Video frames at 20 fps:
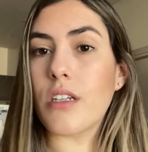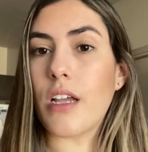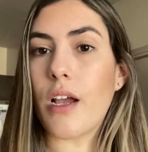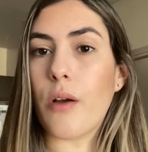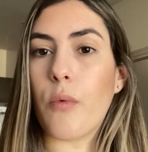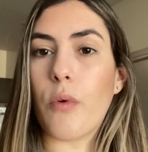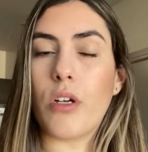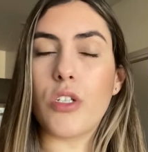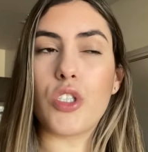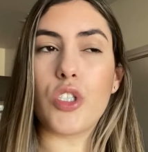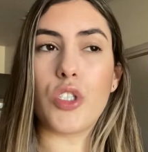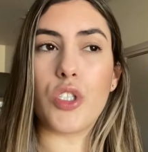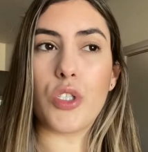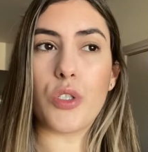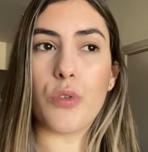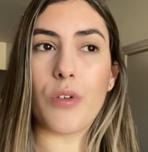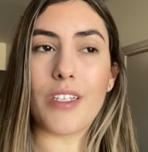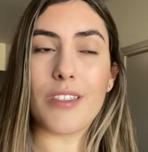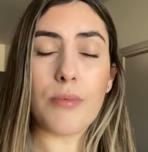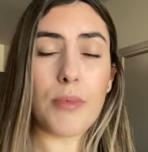I want to
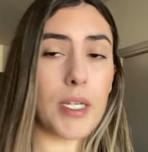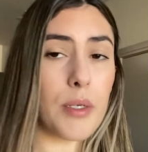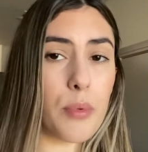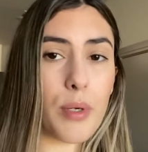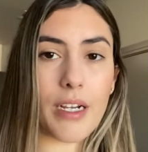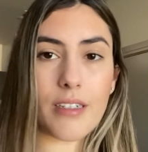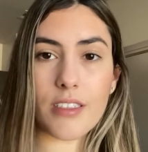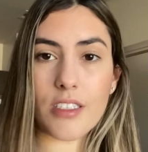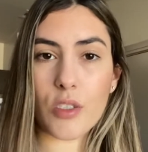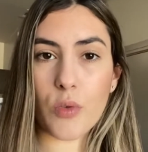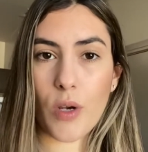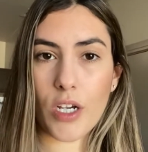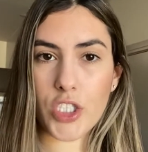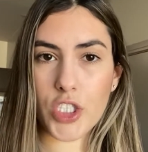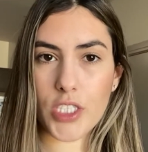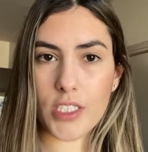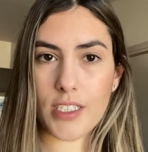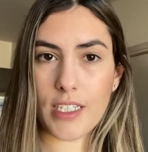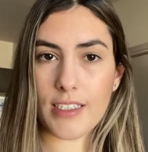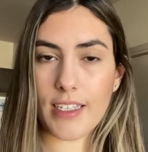do as many practice
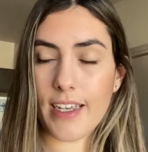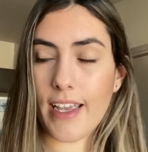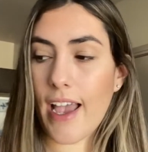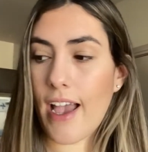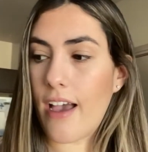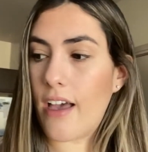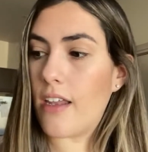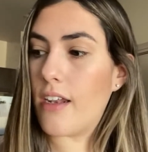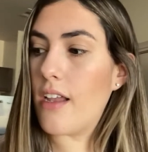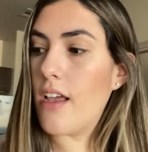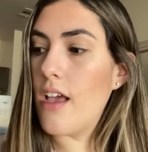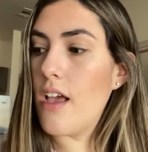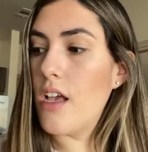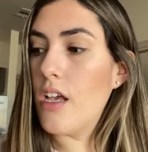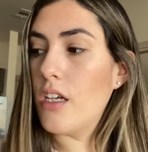questions as I can.